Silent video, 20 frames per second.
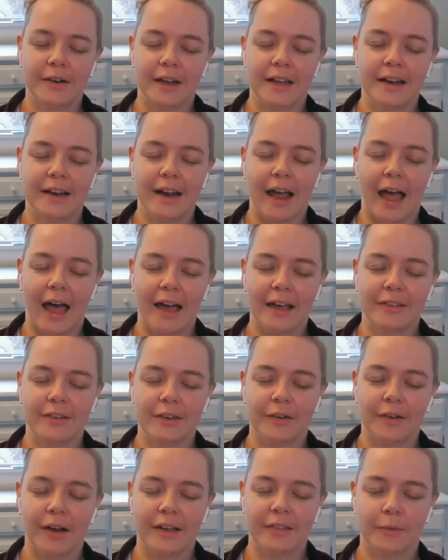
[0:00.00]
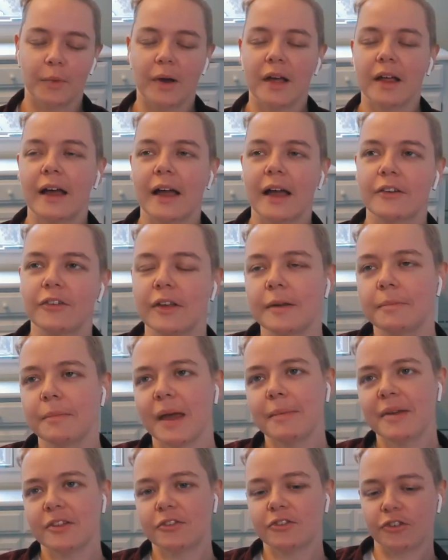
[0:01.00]
hit it as aggressive. Well, actually,
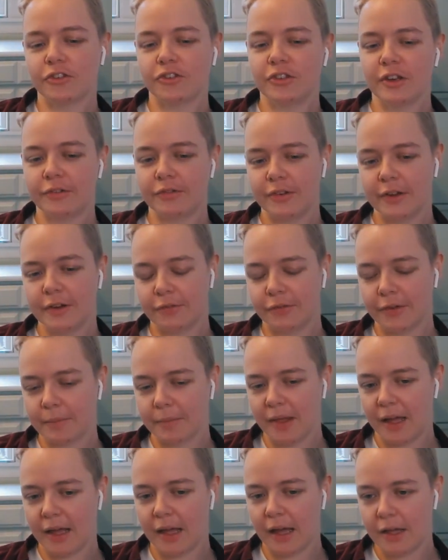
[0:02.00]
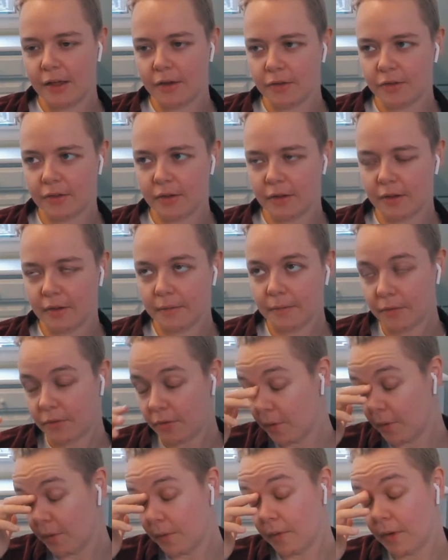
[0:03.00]
maybe it's just shifted from like I used to.
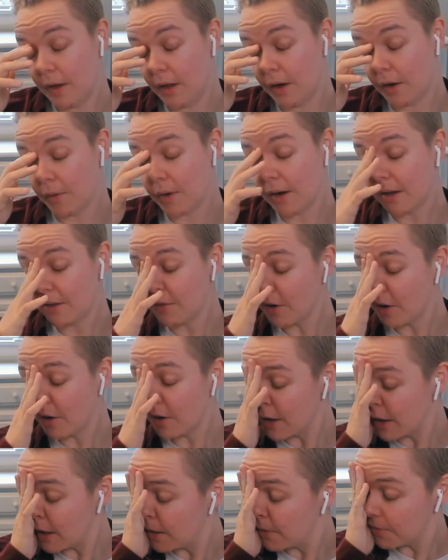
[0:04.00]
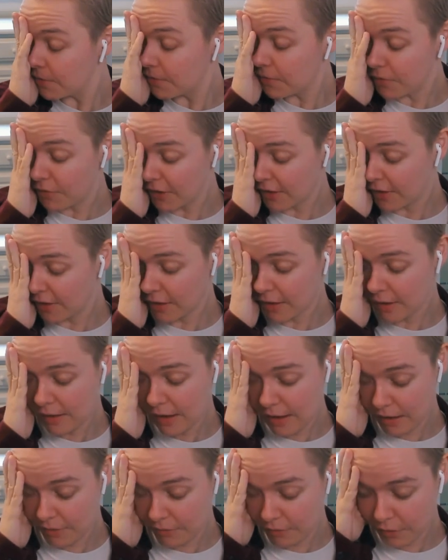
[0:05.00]
So, you know, when I started
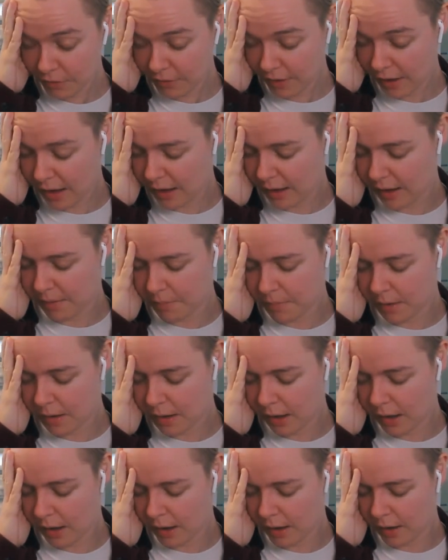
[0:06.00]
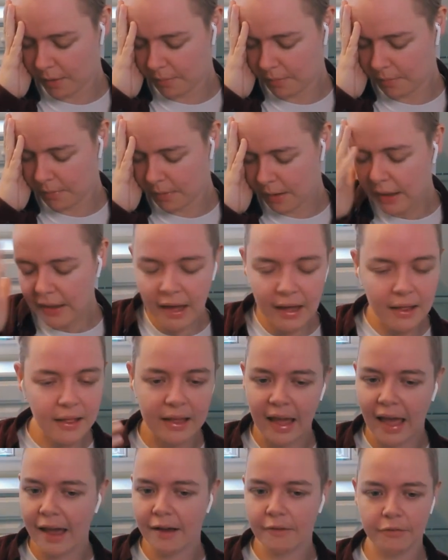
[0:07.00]
facilitating full time, um, yeah,
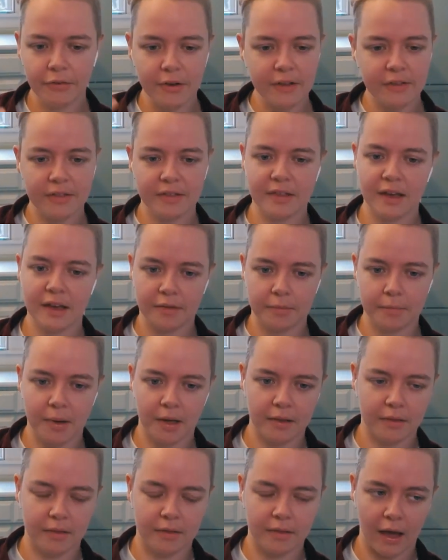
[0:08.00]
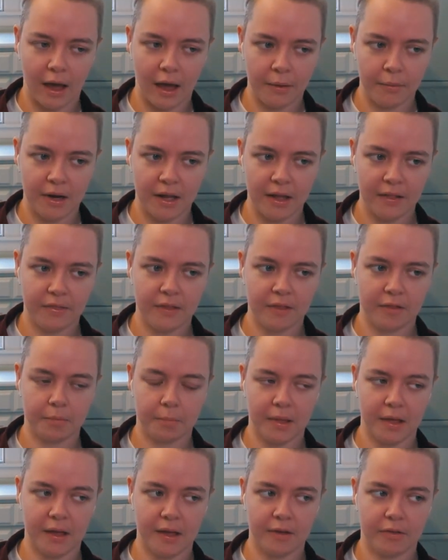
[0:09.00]
like every six months, I would hit this
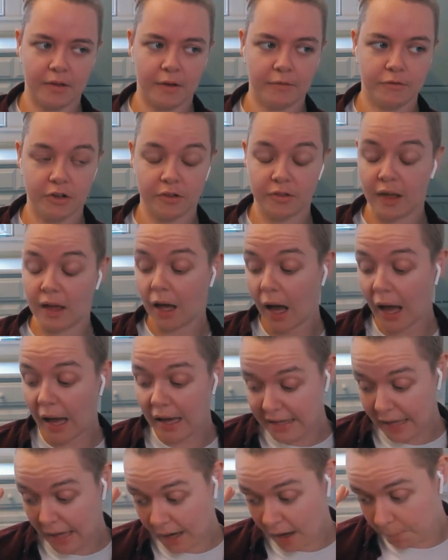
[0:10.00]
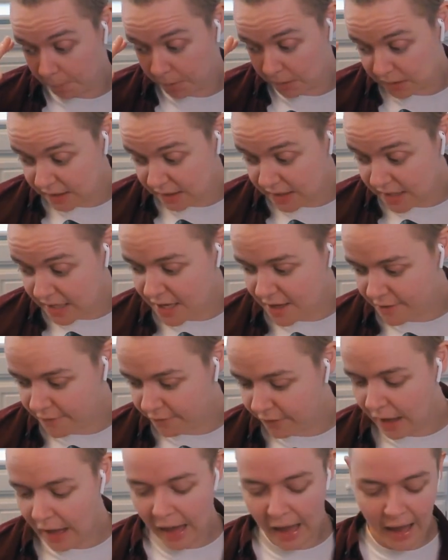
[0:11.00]
place of just like, I cannot believe
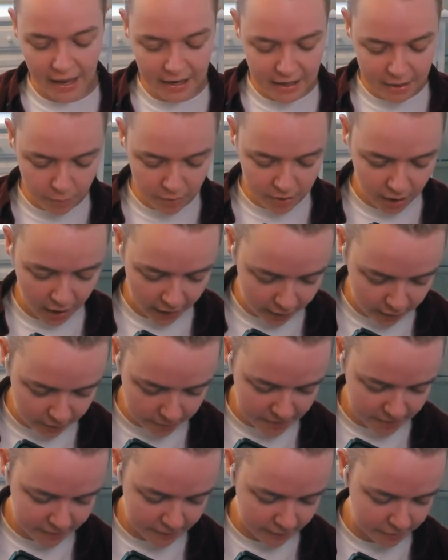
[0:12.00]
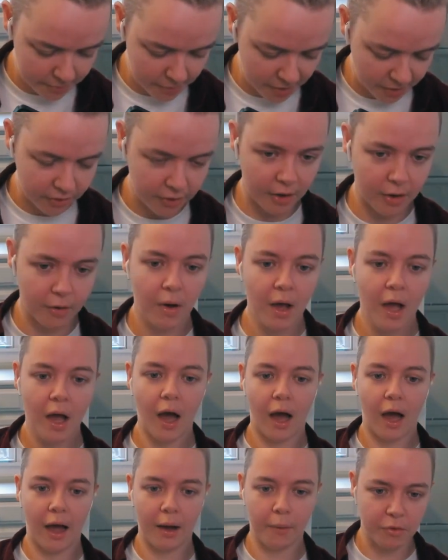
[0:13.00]
anyone hired me six months ago.
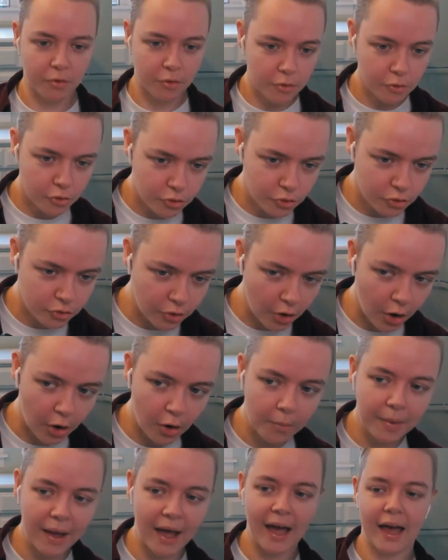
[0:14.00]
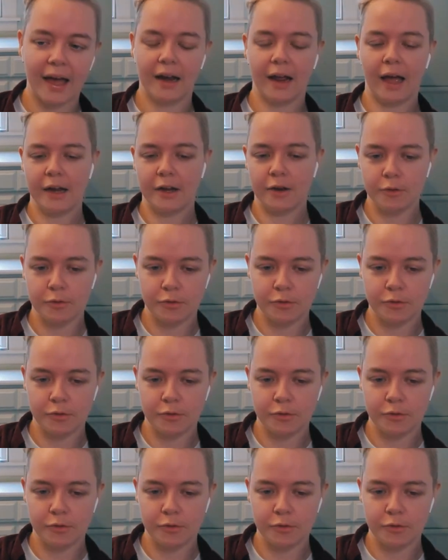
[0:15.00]
I was so bad. I knew